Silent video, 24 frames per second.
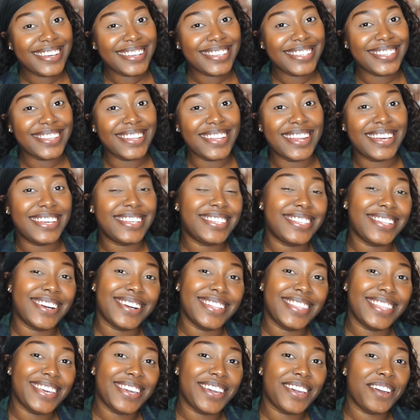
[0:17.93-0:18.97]
So let's
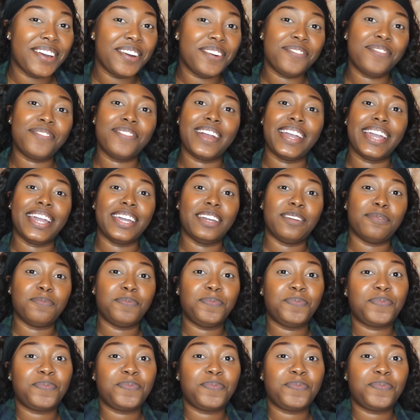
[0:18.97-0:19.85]
start the year off right.